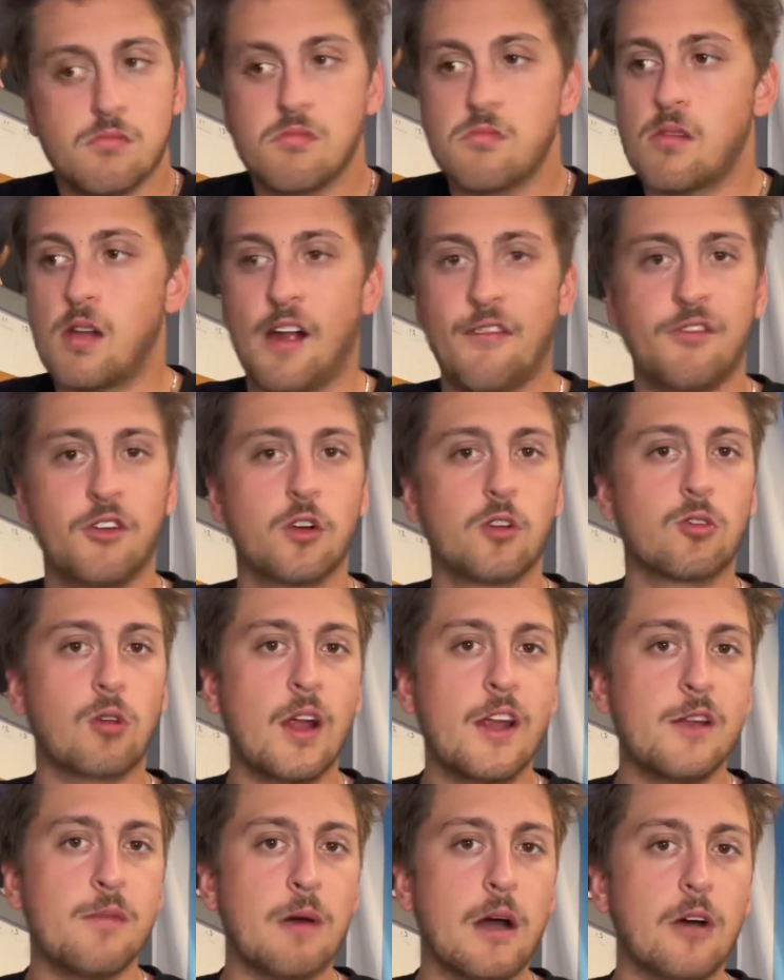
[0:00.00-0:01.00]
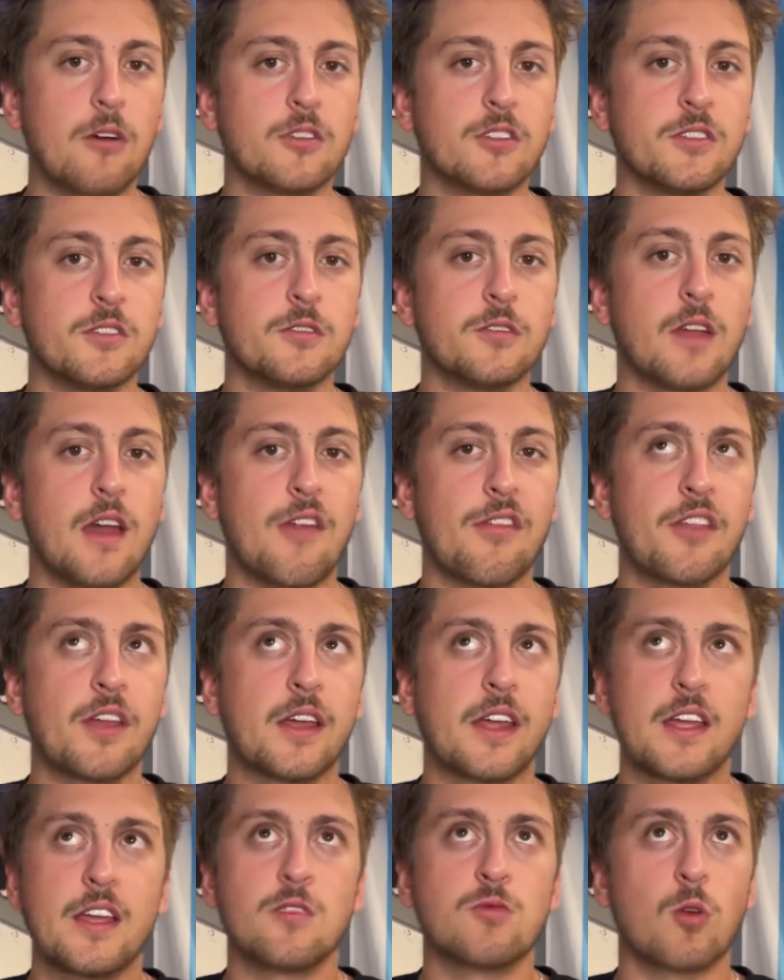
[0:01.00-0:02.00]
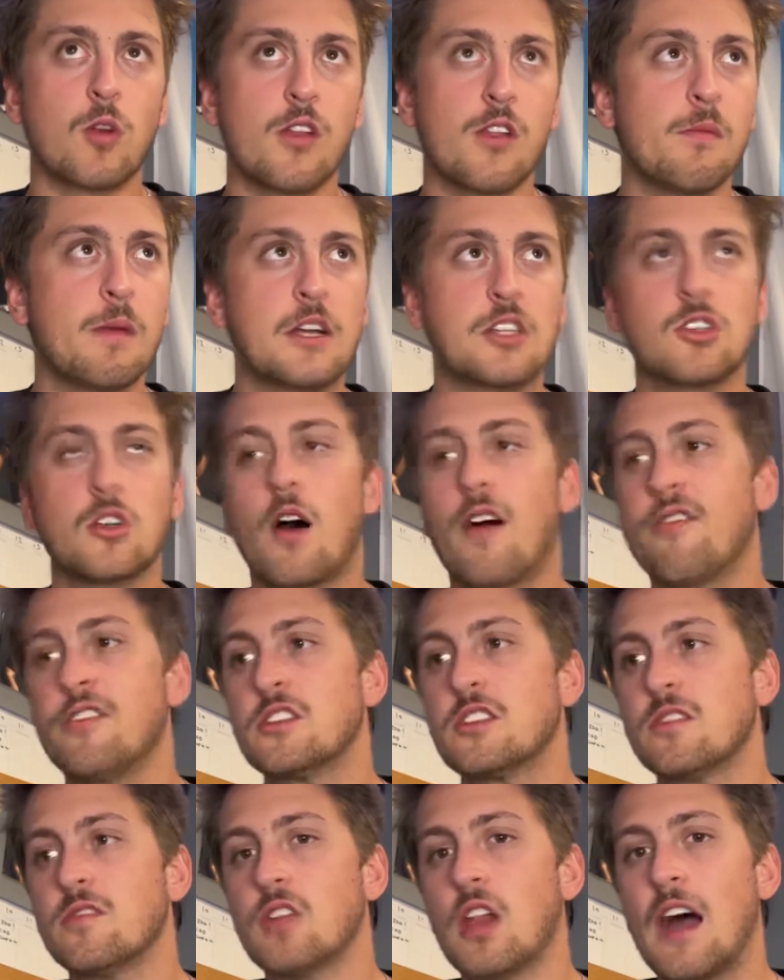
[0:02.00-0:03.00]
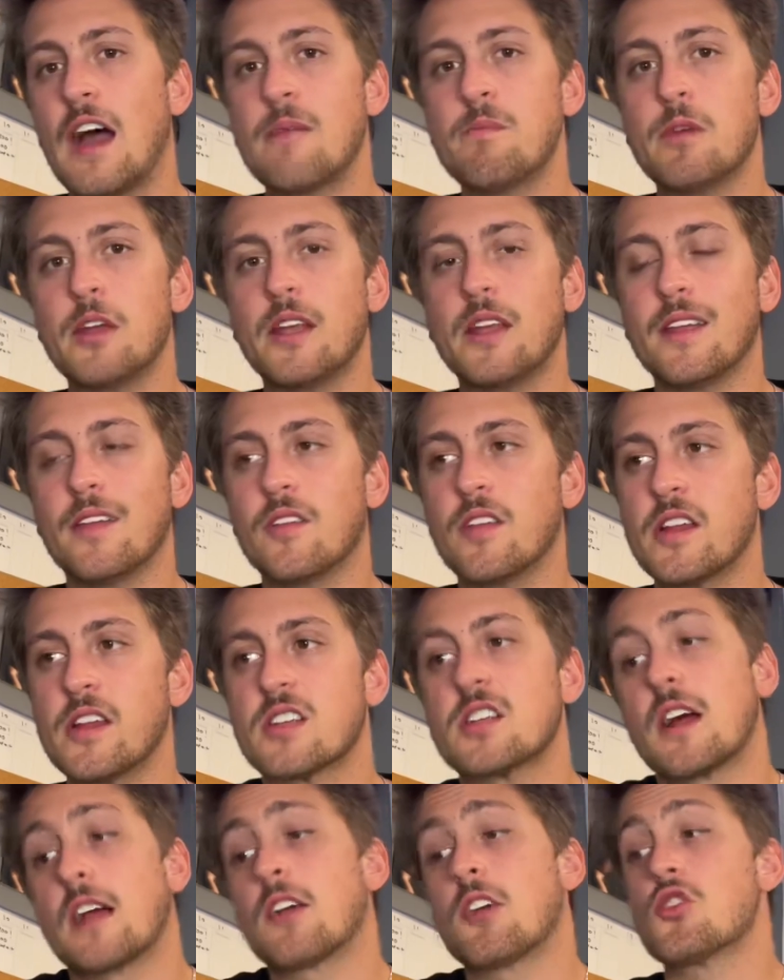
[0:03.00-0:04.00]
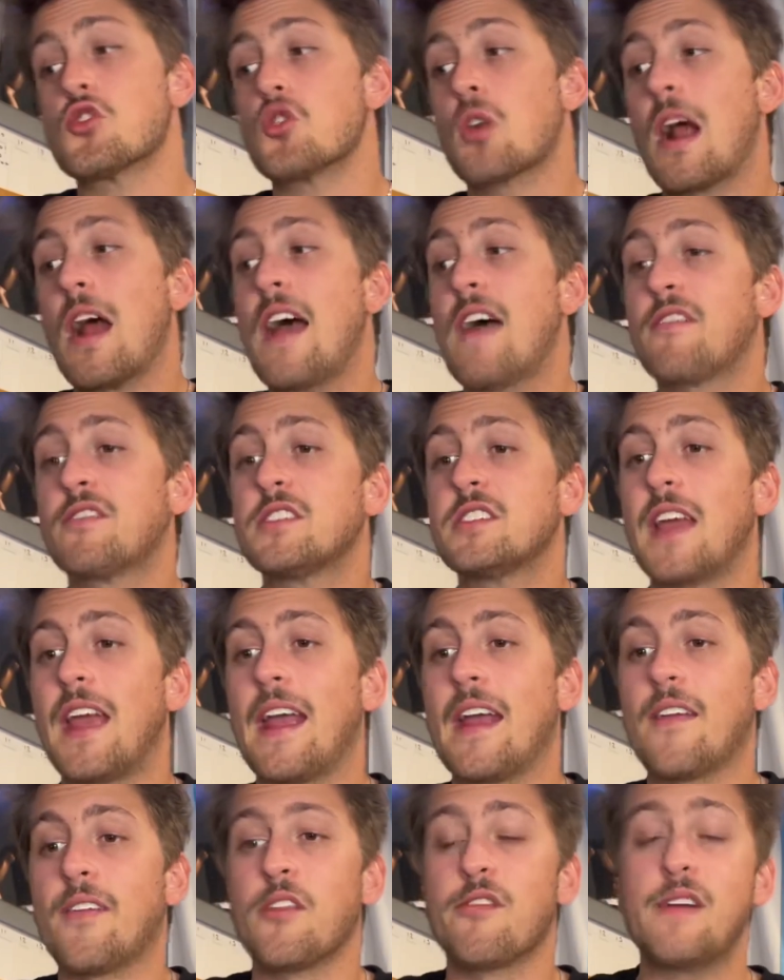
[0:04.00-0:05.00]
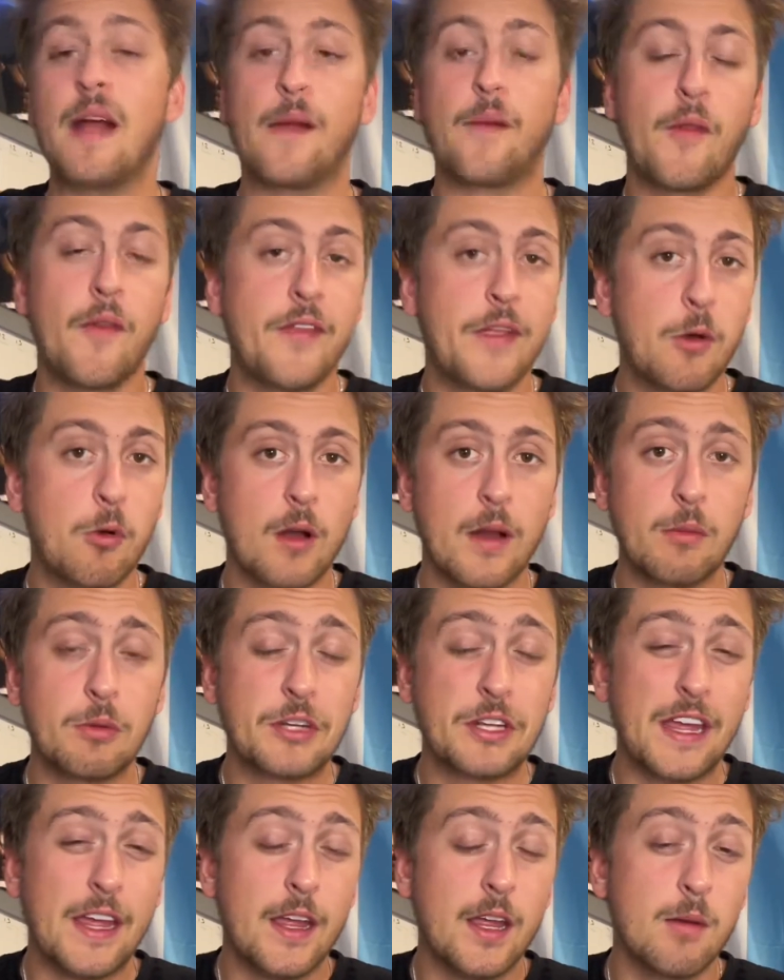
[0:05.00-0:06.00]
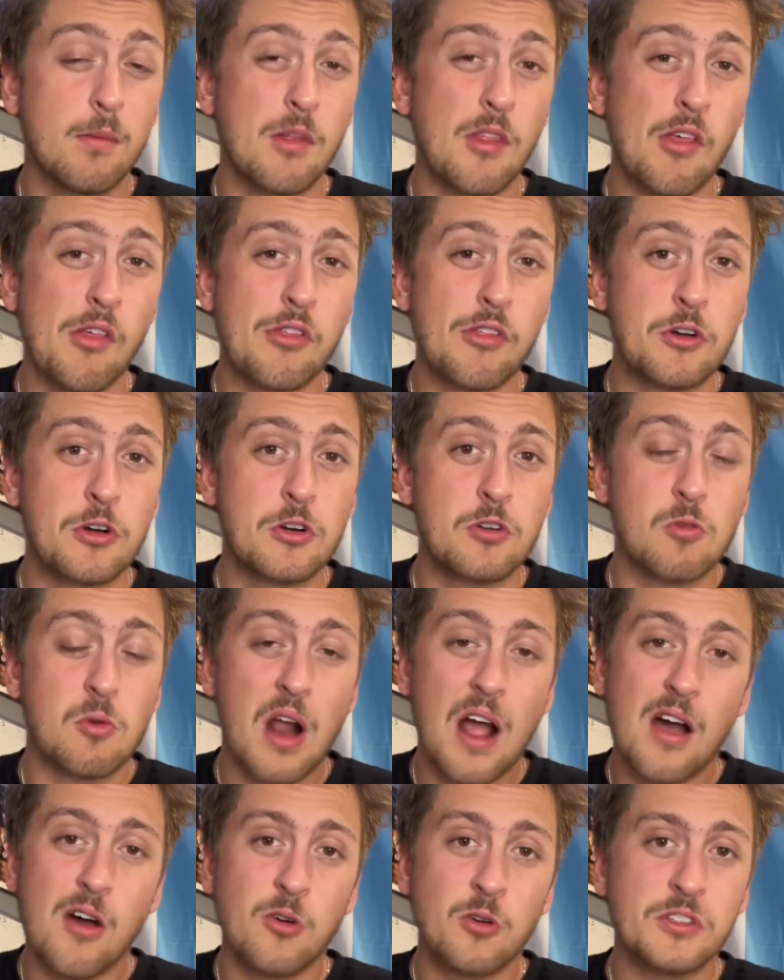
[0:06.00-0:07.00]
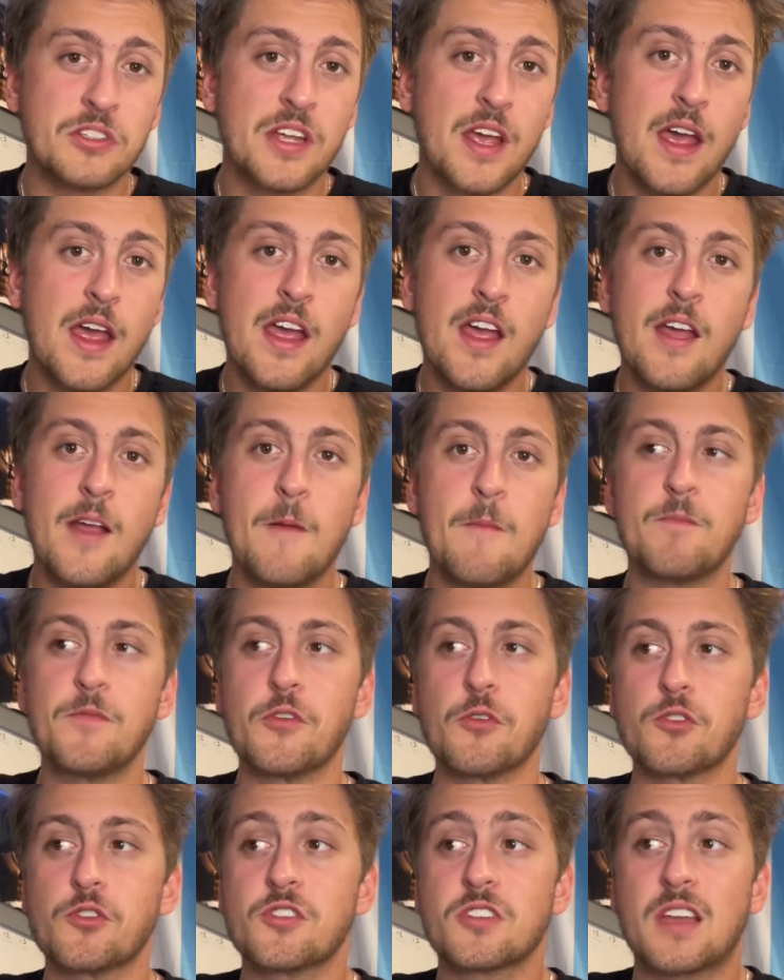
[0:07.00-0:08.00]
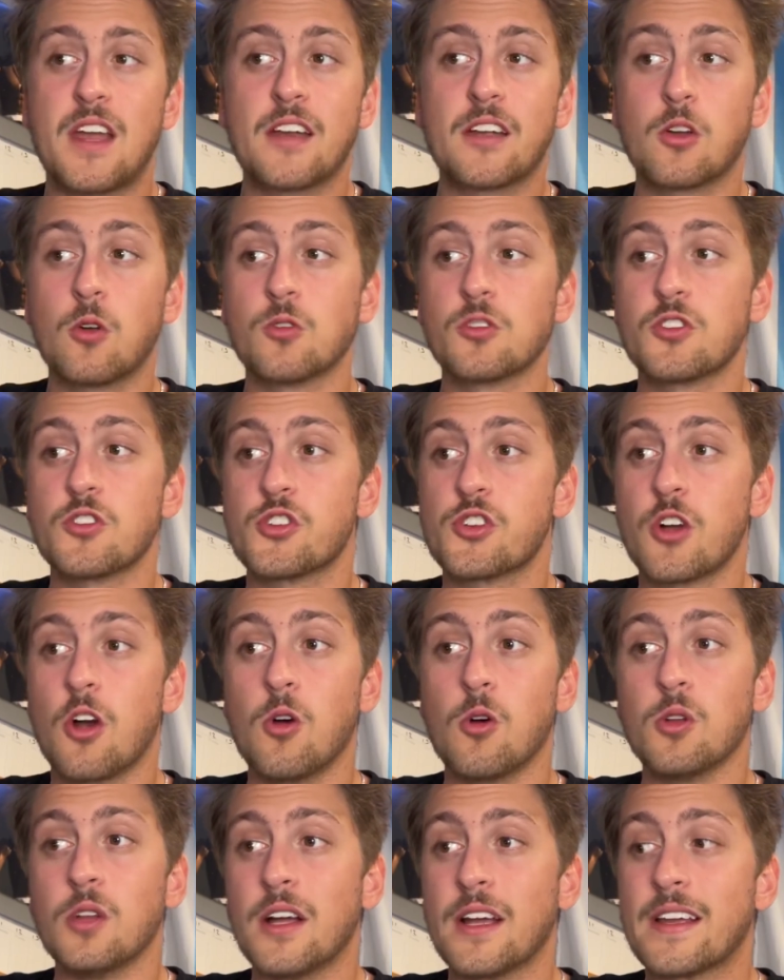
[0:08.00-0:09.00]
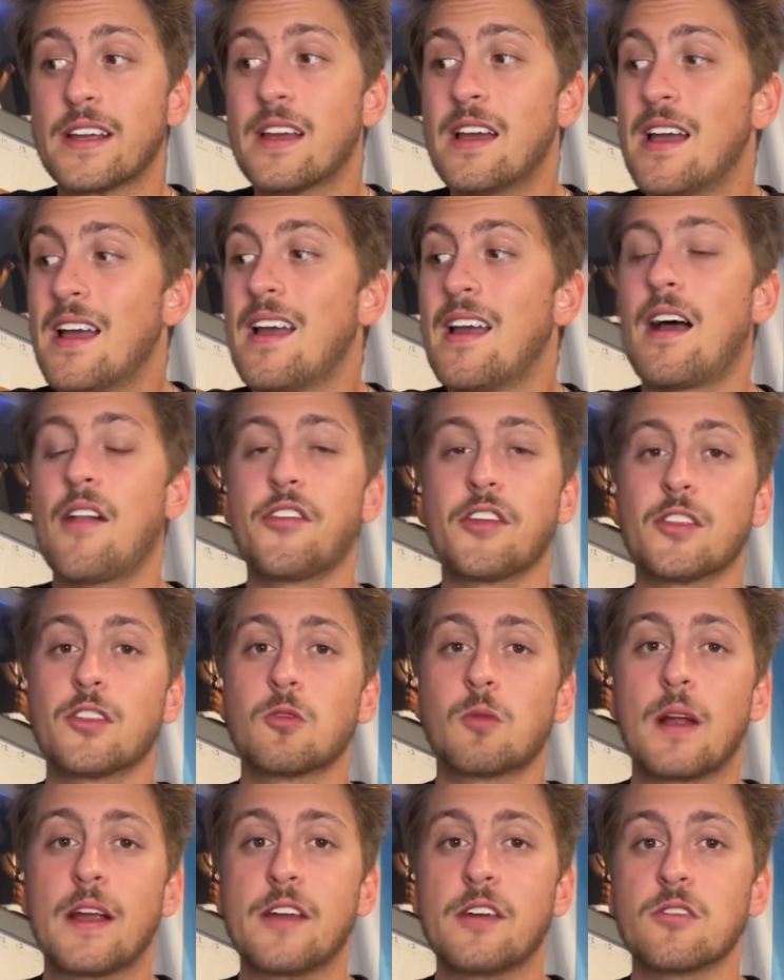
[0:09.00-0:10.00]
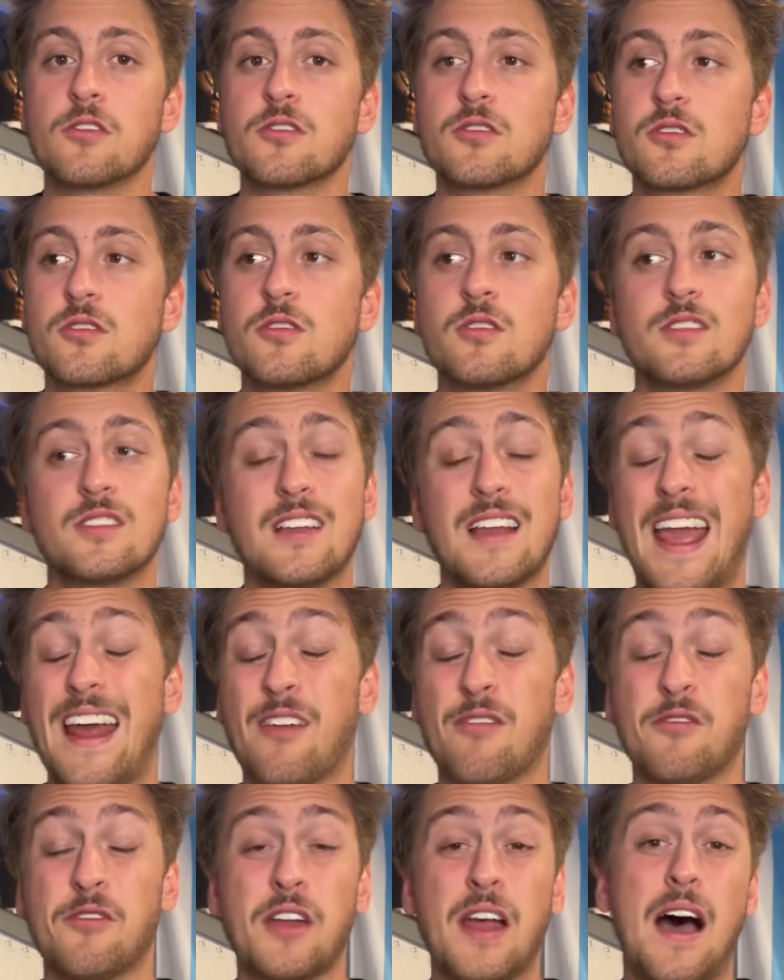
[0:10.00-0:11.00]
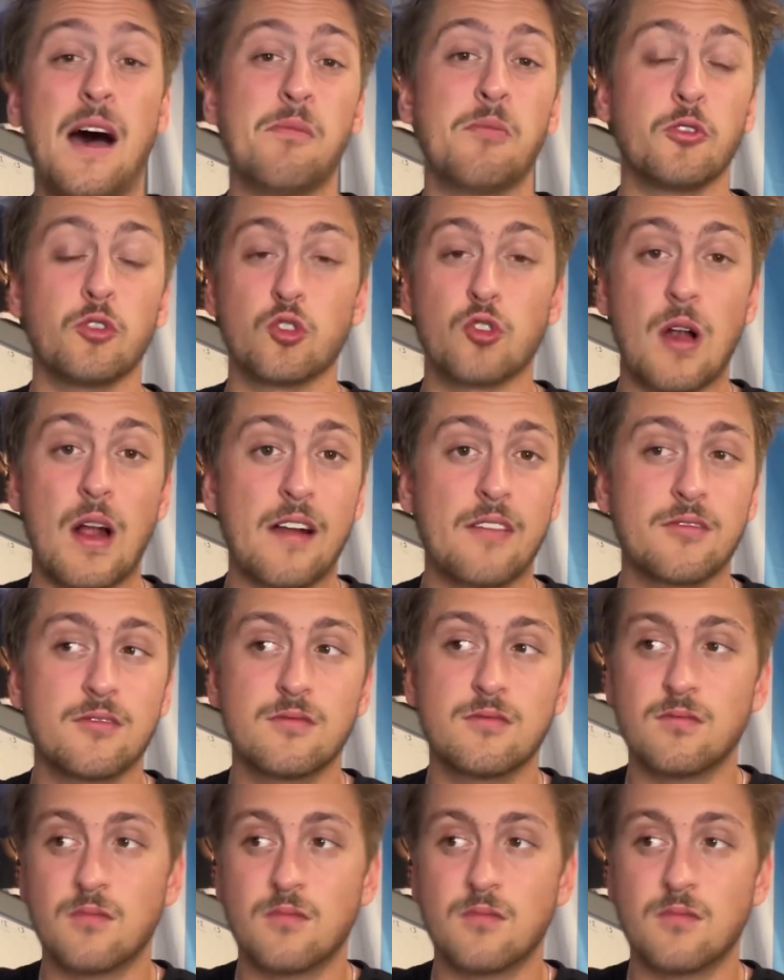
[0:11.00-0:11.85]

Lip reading: I feel great about Dylan. I think he's one of the best offensive linemen in the entire draft, and the fact that they were able to get him in the third round, just kind of goes to show, I think the Raiders had a phenomenal draft.